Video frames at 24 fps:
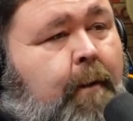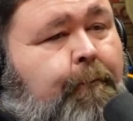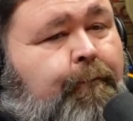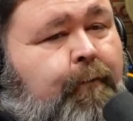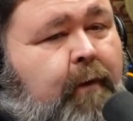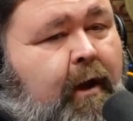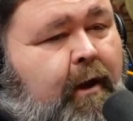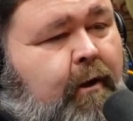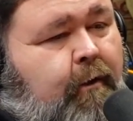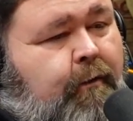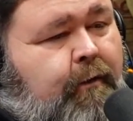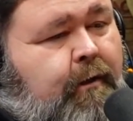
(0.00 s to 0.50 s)

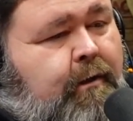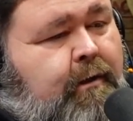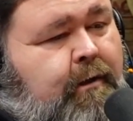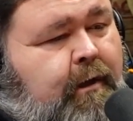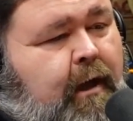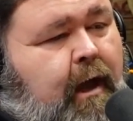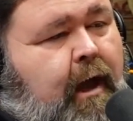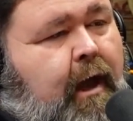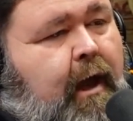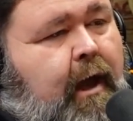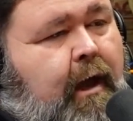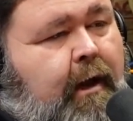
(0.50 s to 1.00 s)
And on the
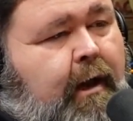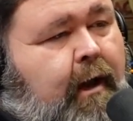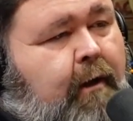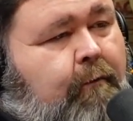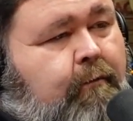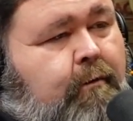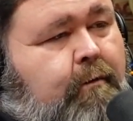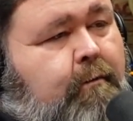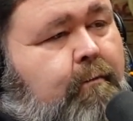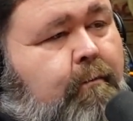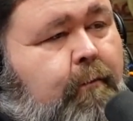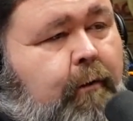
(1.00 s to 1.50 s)
side, I
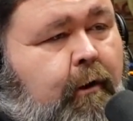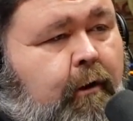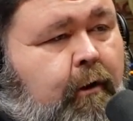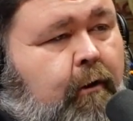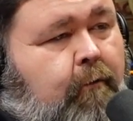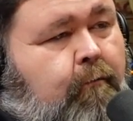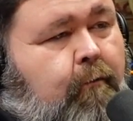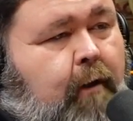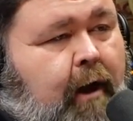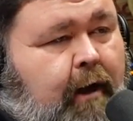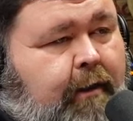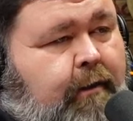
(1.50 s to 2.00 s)
would,
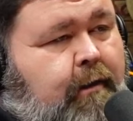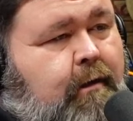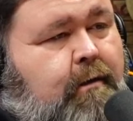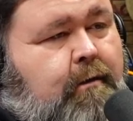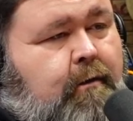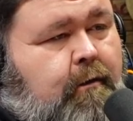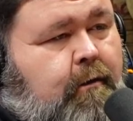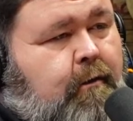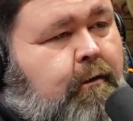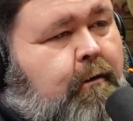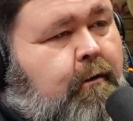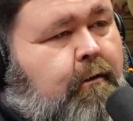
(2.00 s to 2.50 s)
write this
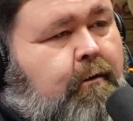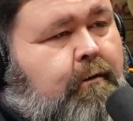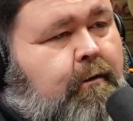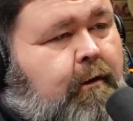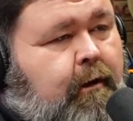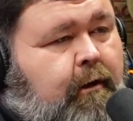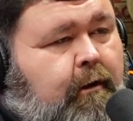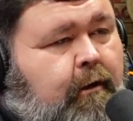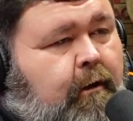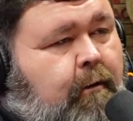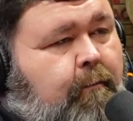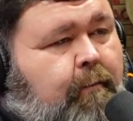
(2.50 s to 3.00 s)
little
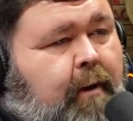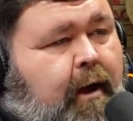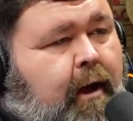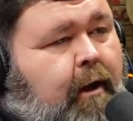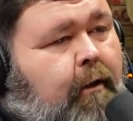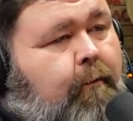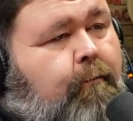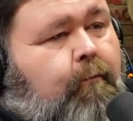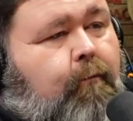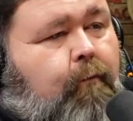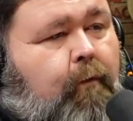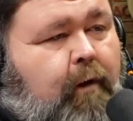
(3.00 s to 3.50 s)
newsletter
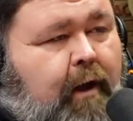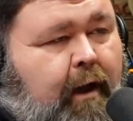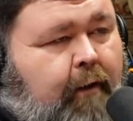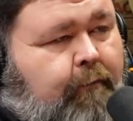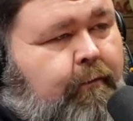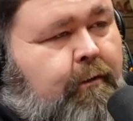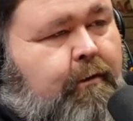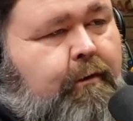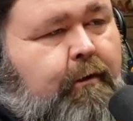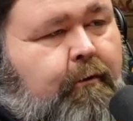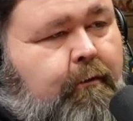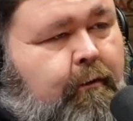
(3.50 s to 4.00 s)
about what I
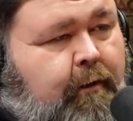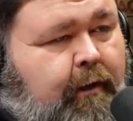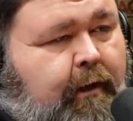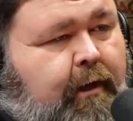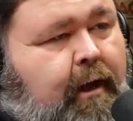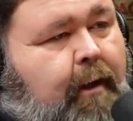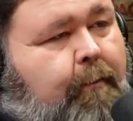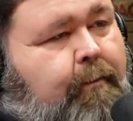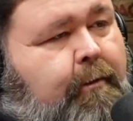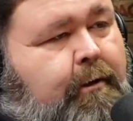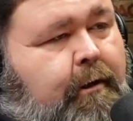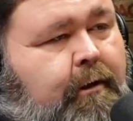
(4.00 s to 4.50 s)
was doing in
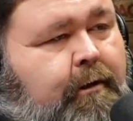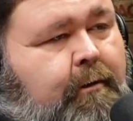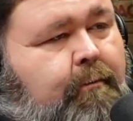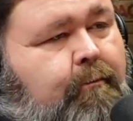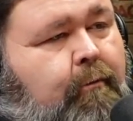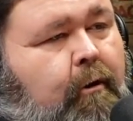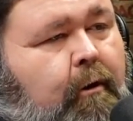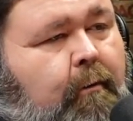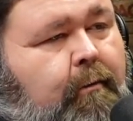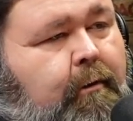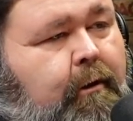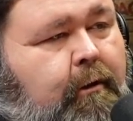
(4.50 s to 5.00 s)
competition
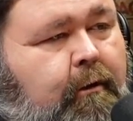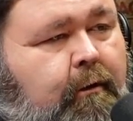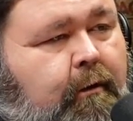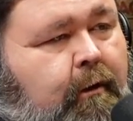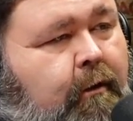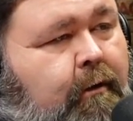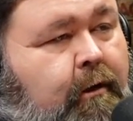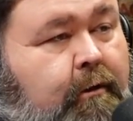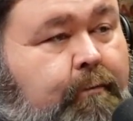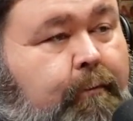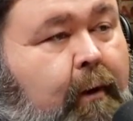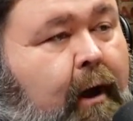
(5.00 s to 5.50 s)
barbecue.
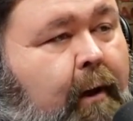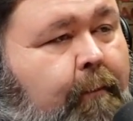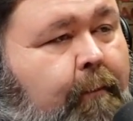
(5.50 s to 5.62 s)
This might be.